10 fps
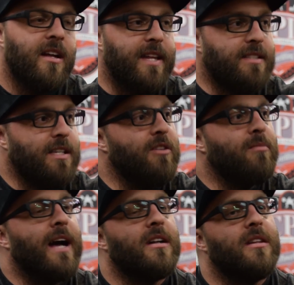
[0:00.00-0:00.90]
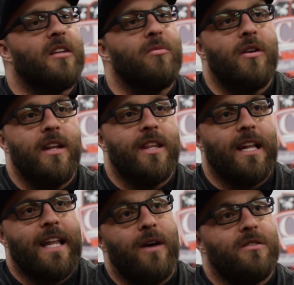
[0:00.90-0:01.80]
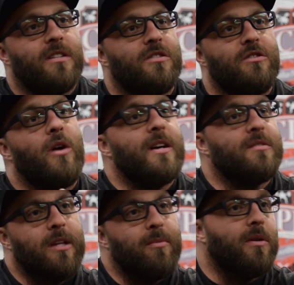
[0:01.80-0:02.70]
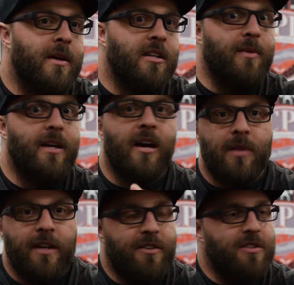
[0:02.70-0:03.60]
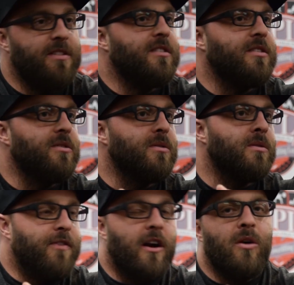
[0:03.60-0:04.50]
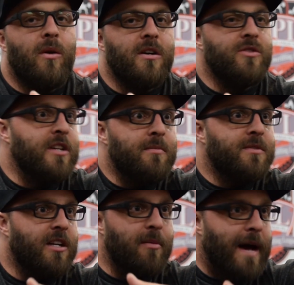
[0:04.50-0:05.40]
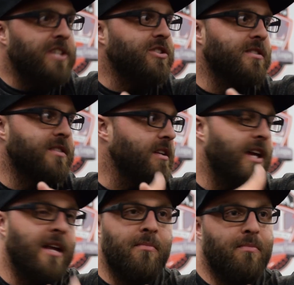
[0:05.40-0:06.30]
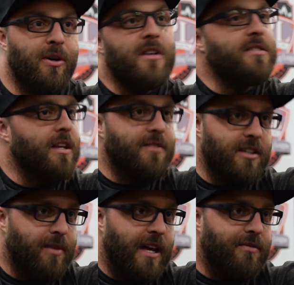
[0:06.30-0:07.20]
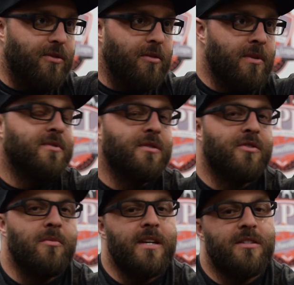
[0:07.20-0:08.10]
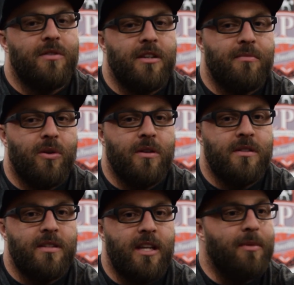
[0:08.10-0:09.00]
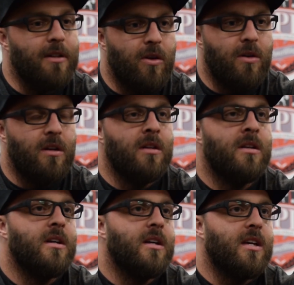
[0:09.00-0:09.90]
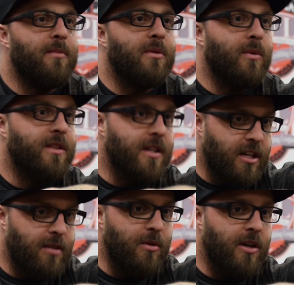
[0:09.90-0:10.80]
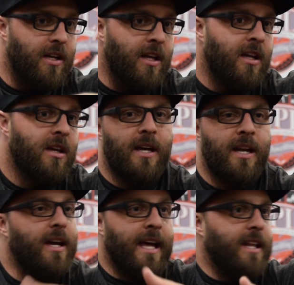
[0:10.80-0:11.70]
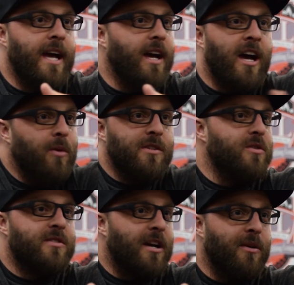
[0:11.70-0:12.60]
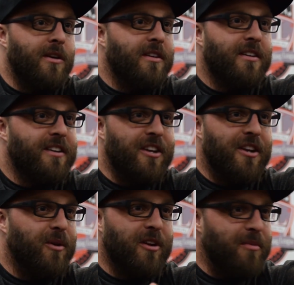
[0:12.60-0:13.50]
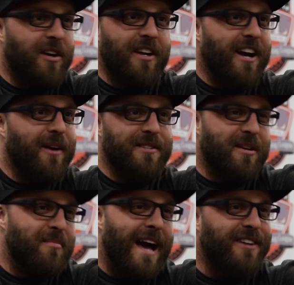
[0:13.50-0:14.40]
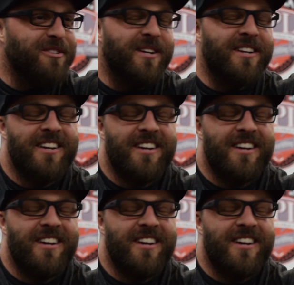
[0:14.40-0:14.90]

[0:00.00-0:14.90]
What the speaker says: that's giving back to the community that allows us to grow as people and to become lifters and to follow our dreams and our passions and put ourselves on the platform. So for me, it's really important to keep it local, keep it within the community. And I always use that word, you know, community. I always come back to it.